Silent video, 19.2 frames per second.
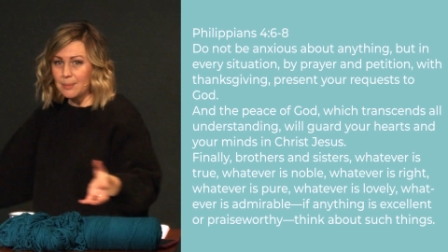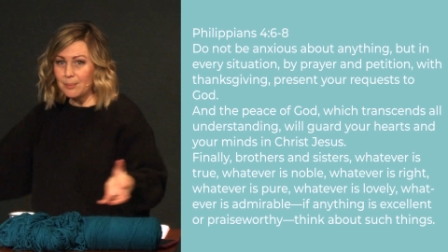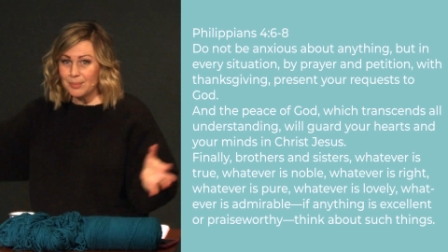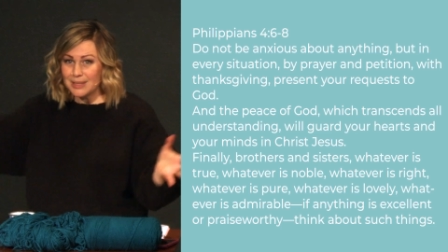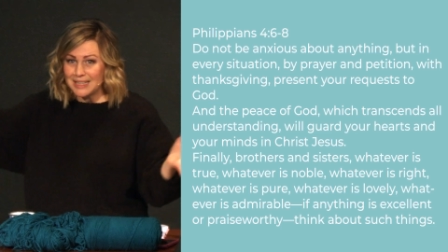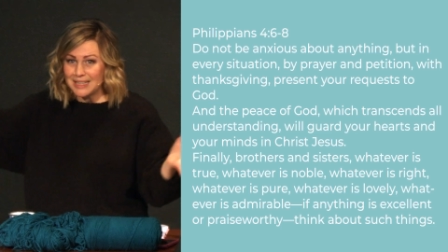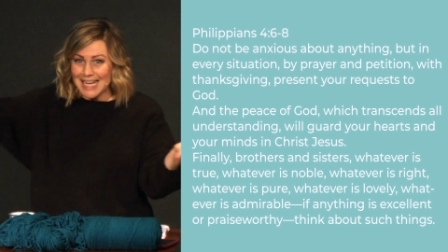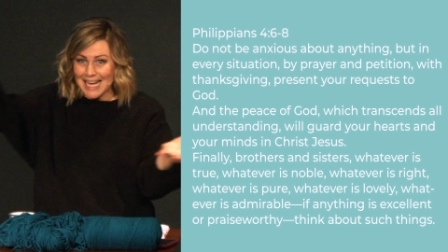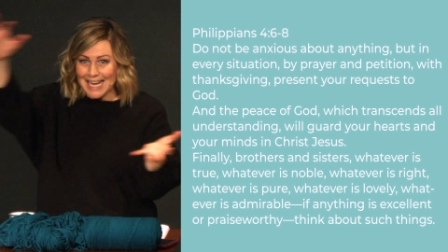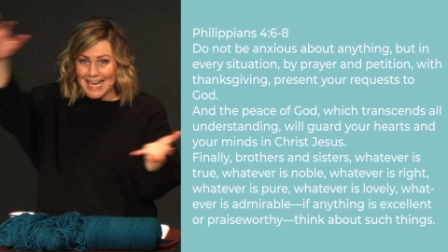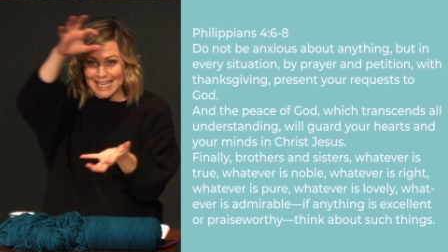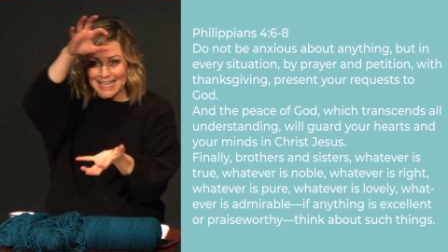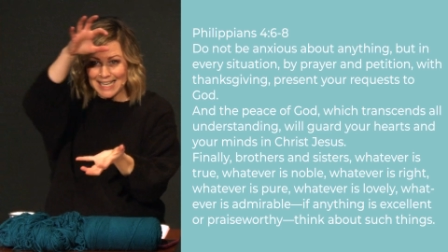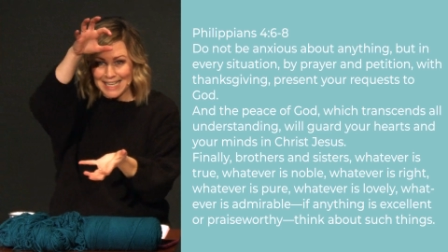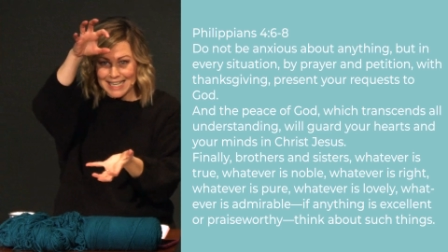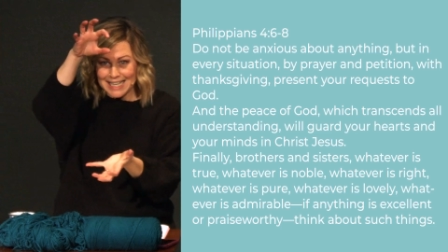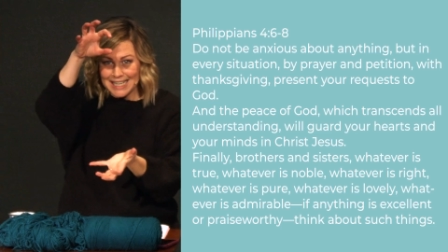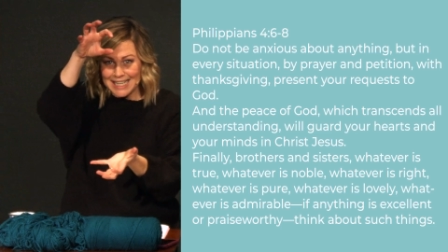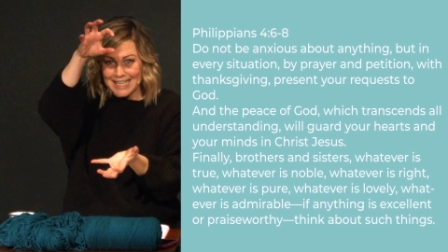But then
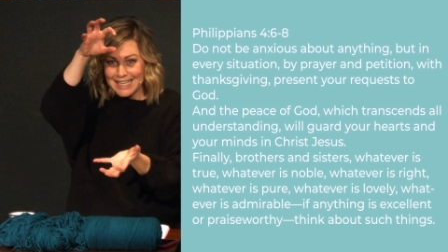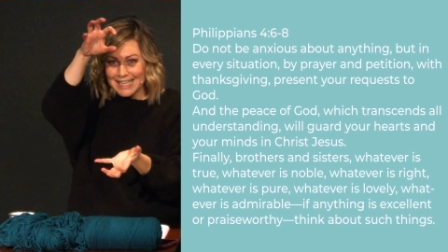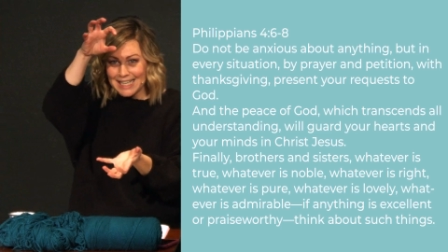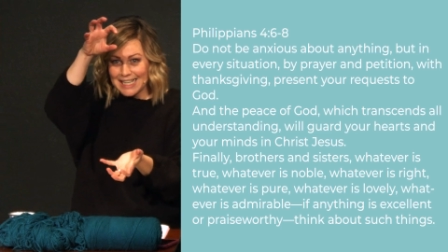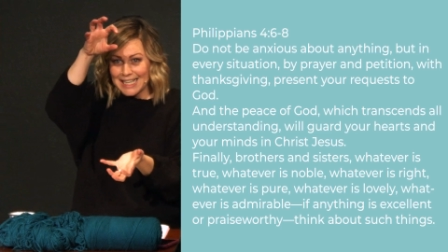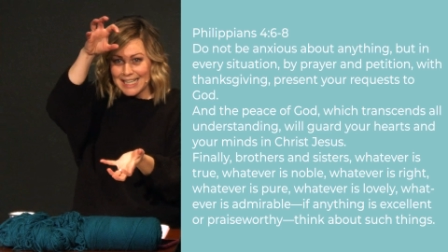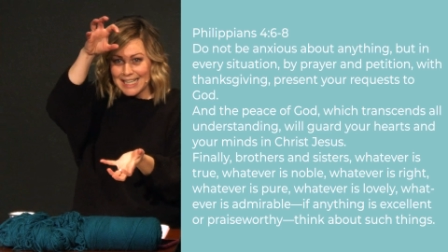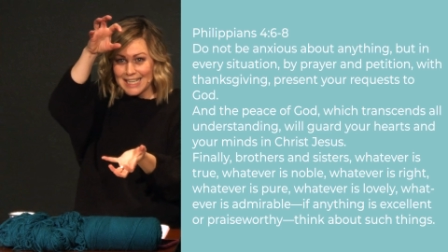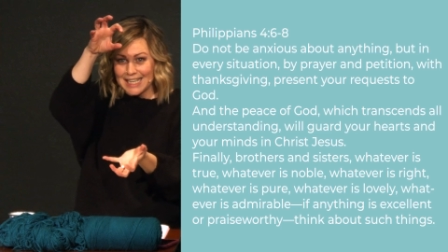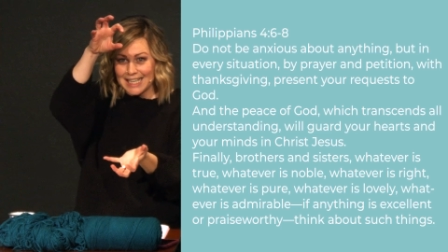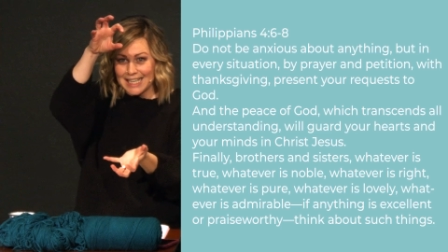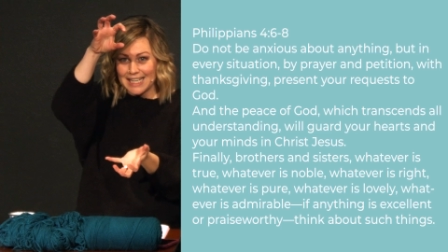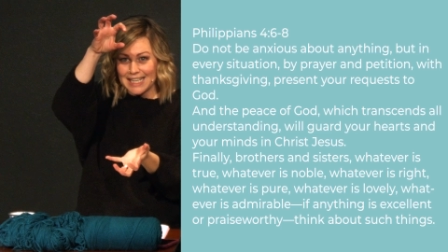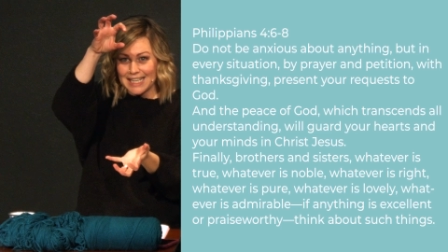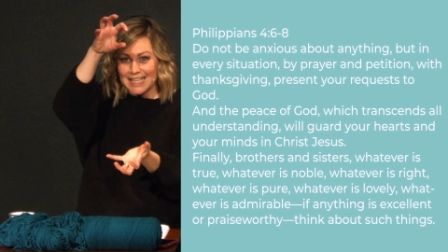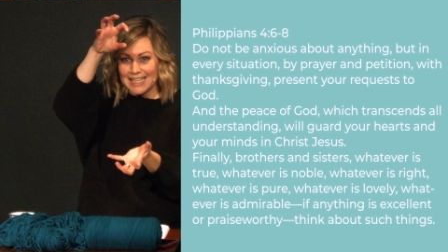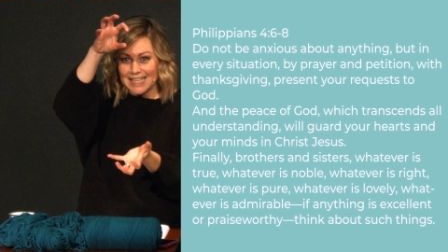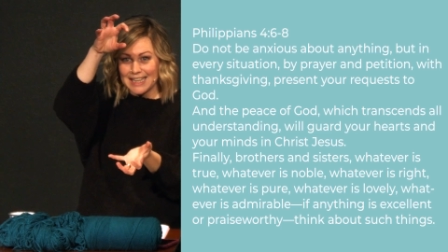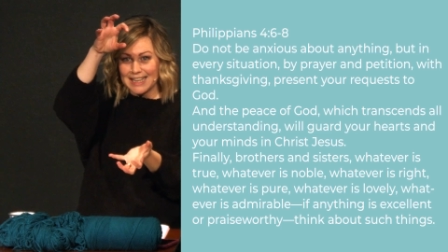
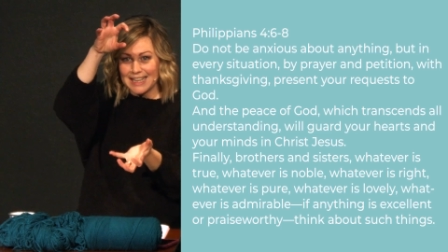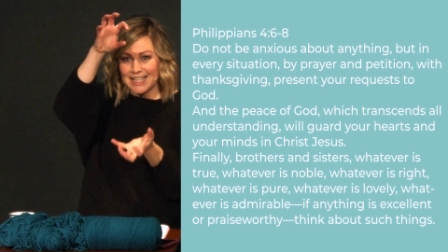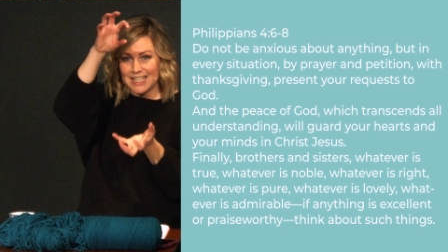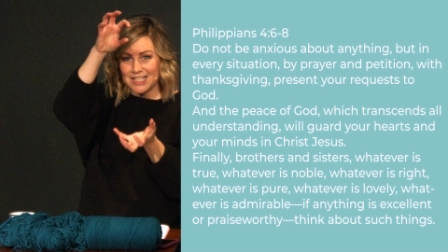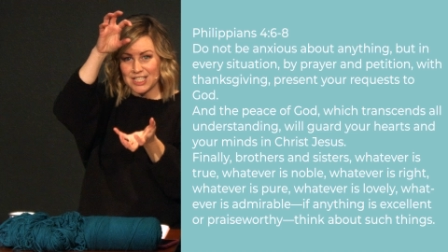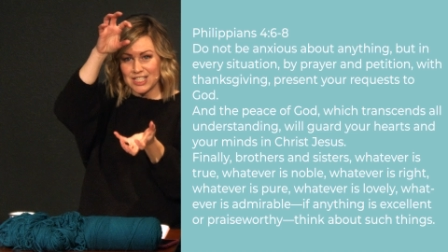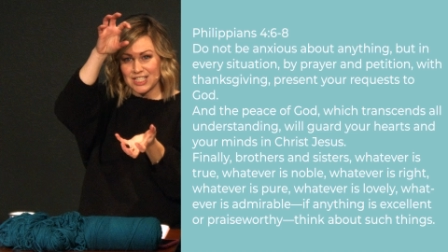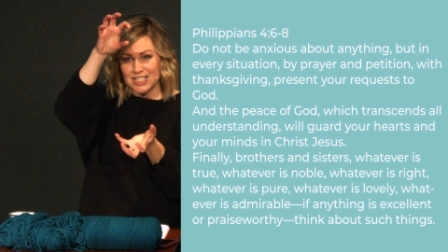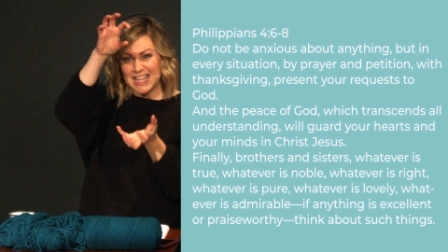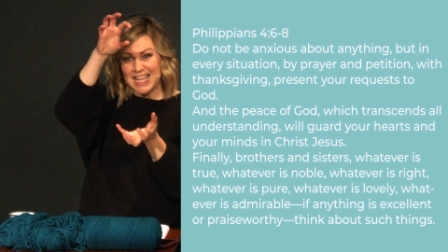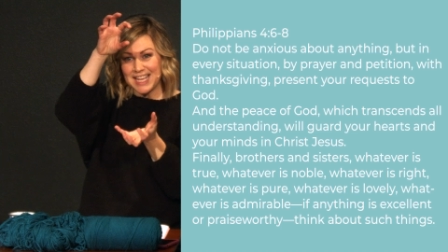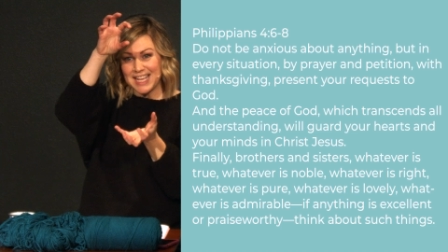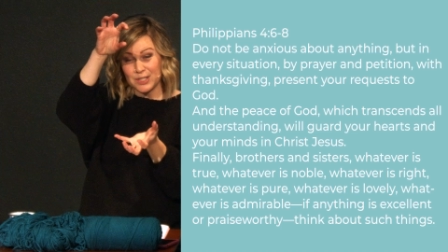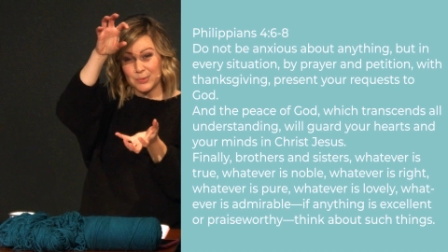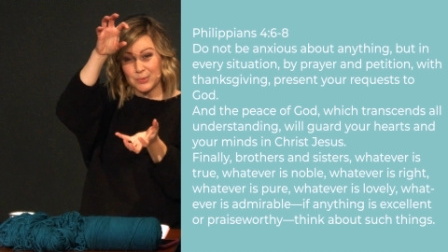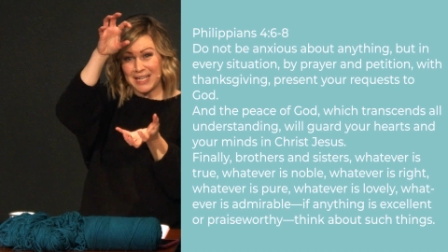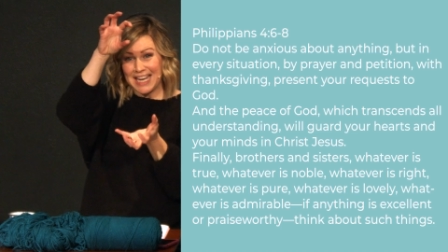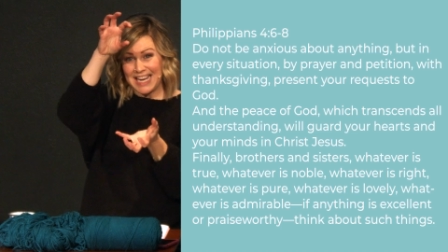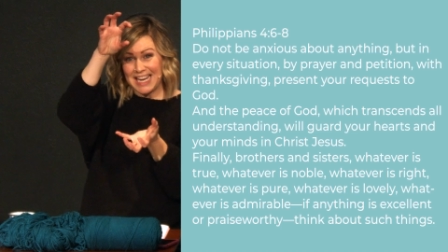there's
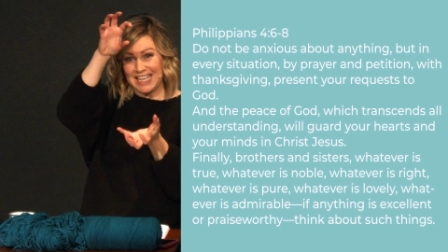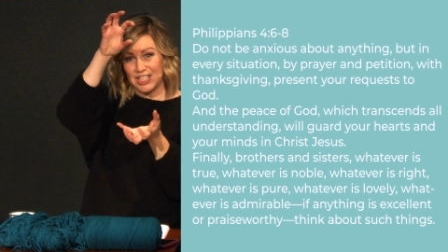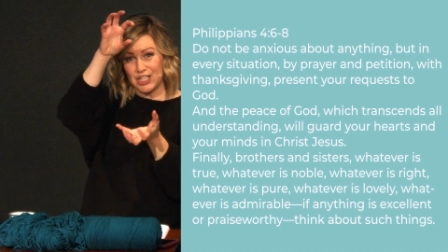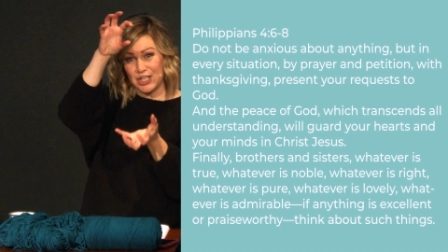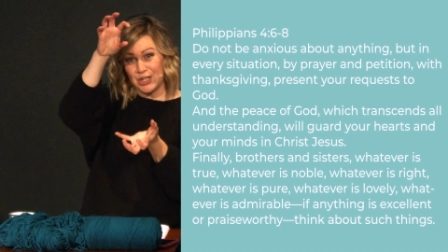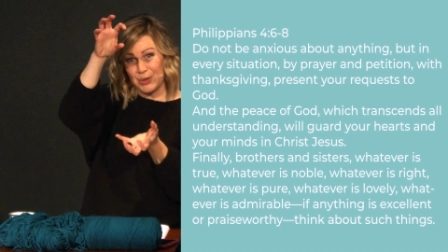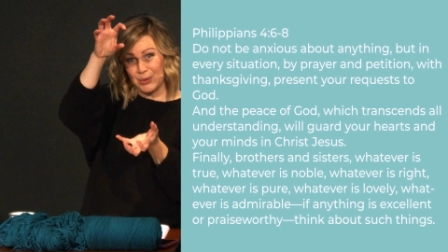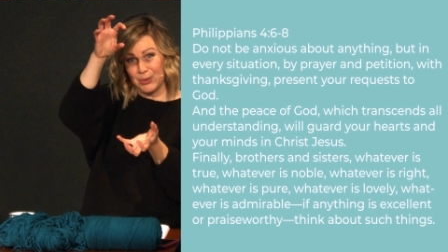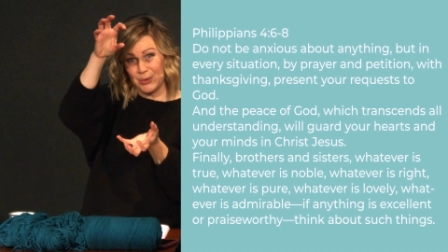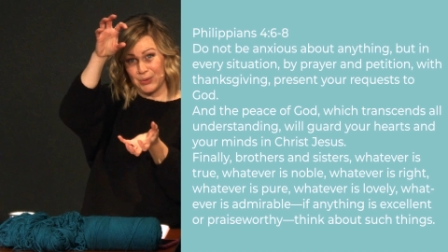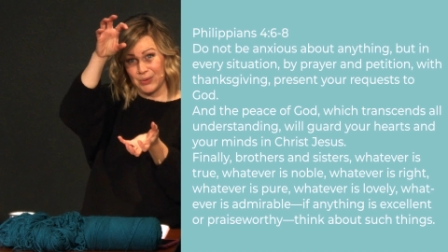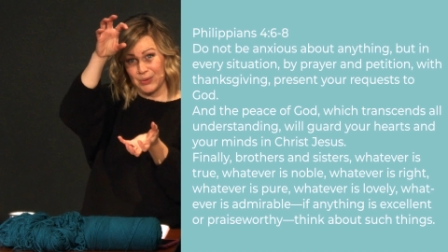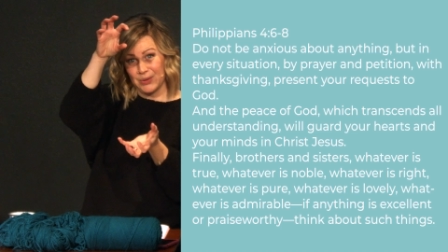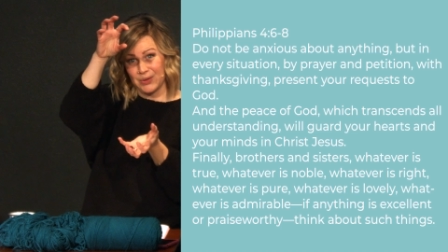things we got to do.